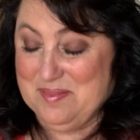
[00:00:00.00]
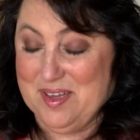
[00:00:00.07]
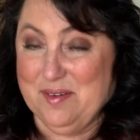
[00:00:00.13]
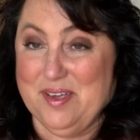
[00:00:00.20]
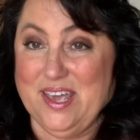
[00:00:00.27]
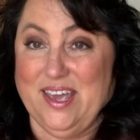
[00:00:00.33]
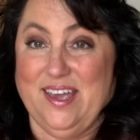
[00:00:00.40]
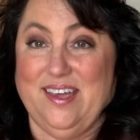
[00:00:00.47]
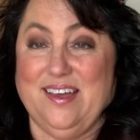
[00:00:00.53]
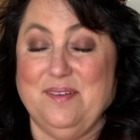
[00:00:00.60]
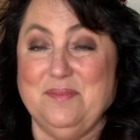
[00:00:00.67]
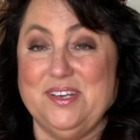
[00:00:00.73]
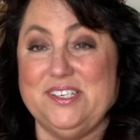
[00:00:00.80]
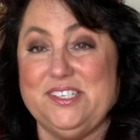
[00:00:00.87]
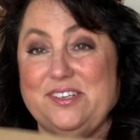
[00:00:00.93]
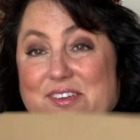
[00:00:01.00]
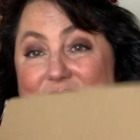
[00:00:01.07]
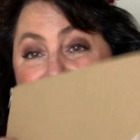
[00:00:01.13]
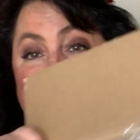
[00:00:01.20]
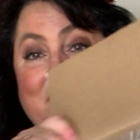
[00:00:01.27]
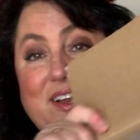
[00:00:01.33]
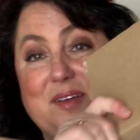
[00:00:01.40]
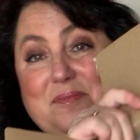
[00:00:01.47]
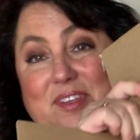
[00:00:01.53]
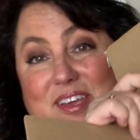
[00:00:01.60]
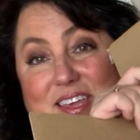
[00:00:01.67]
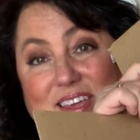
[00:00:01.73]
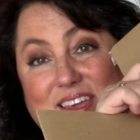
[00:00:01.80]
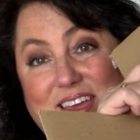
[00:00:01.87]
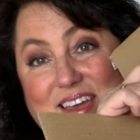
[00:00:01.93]
Okay, I'm going to show you what I'm
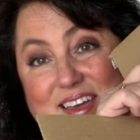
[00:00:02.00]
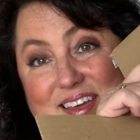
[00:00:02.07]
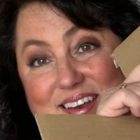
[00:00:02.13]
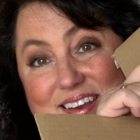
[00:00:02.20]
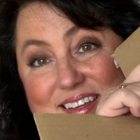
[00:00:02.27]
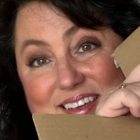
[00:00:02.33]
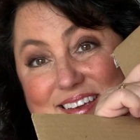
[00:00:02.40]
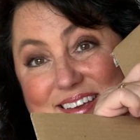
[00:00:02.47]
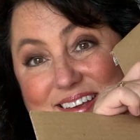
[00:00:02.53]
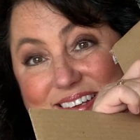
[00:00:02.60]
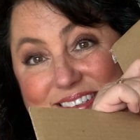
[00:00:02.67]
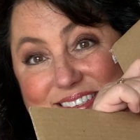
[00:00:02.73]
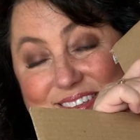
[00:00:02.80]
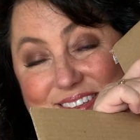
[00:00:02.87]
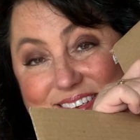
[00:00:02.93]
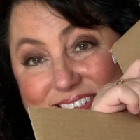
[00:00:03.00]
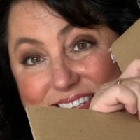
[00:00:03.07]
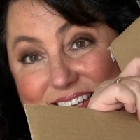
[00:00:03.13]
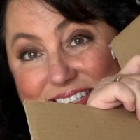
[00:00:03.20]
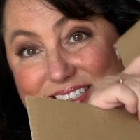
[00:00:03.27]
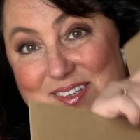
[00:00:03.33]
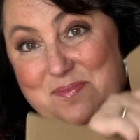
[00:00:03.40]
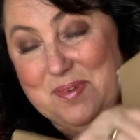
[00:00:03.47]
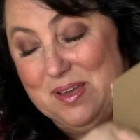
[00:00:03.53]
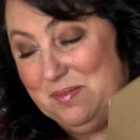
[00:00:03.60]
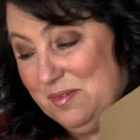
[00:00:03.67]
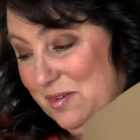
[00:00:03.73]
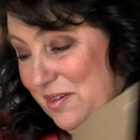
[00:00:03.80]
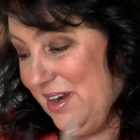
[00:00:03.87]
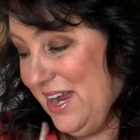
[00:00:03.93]
looking at. So there's lots of
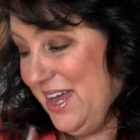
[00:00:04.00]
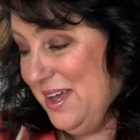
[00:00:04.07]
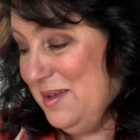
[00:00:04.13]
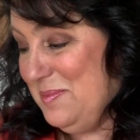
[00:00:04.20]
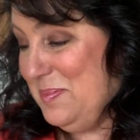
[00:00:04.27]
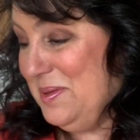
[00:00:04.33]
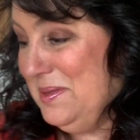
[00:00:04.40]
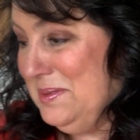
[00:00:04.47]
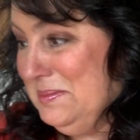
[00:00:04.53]
bubble wrap.